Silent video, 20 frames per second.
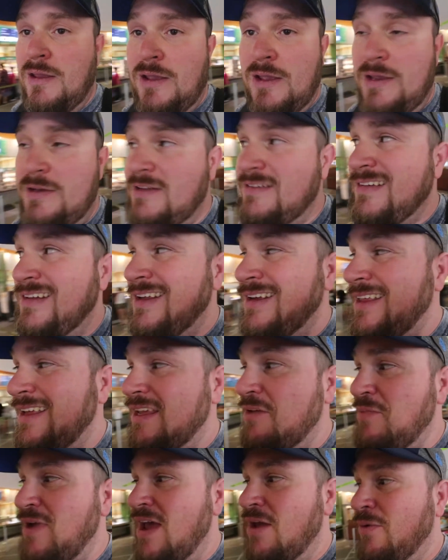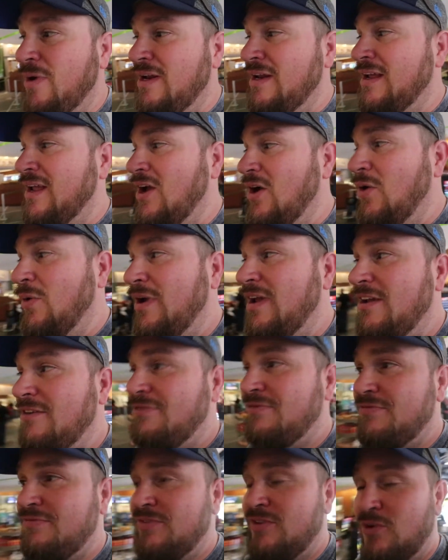it doesn't look like a bad way to go if
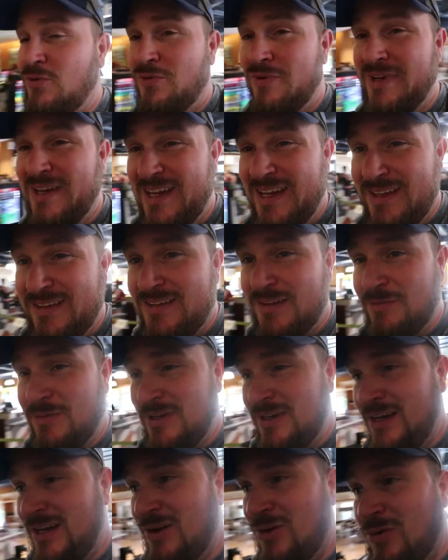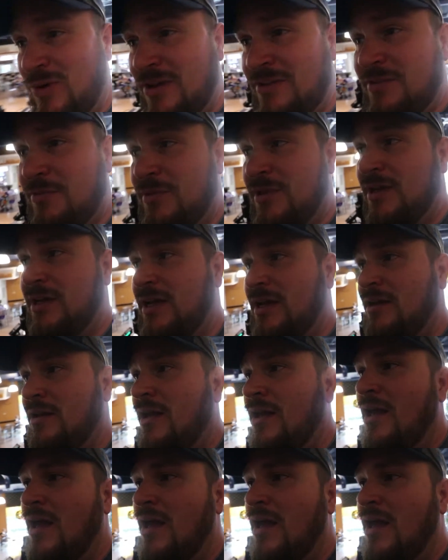you need something to eat or want something to eat.